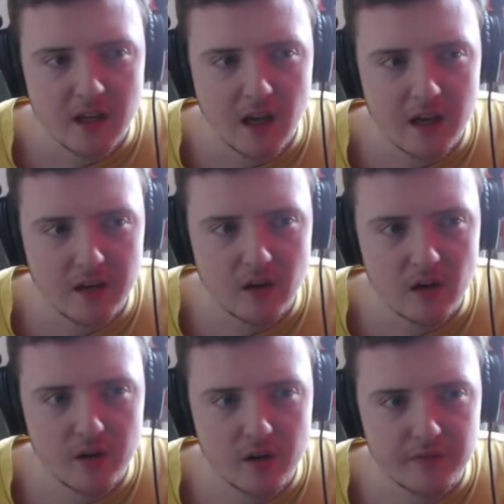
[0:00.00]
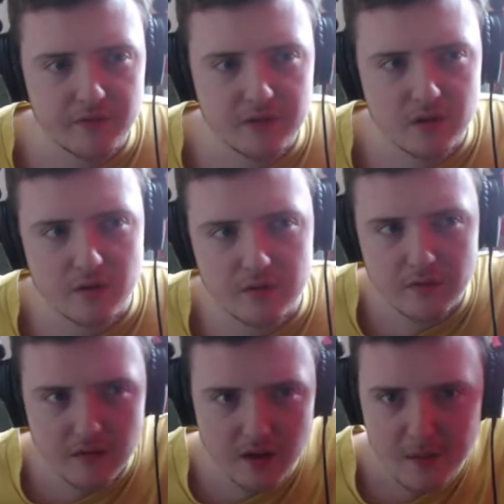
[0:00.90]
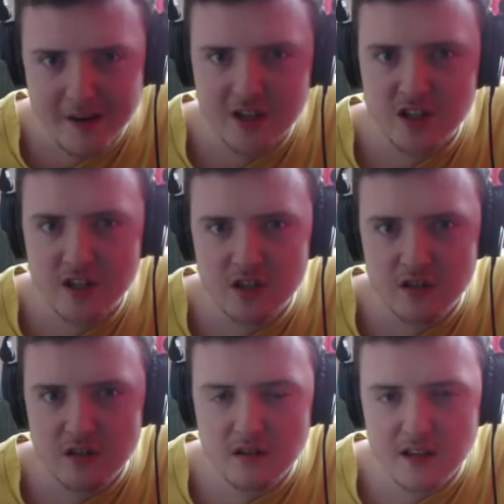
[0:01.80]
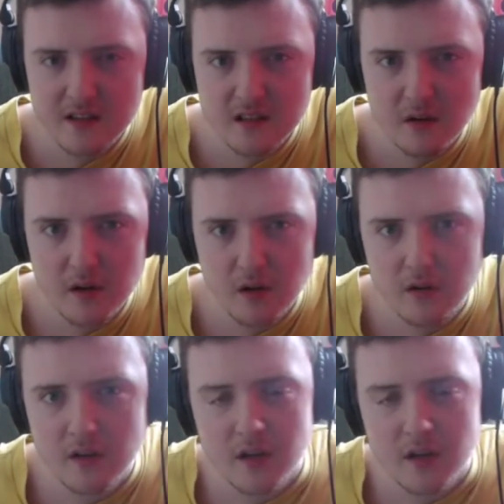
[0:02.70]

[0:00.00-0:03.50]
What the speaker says: and not enough sort of imagination things going on.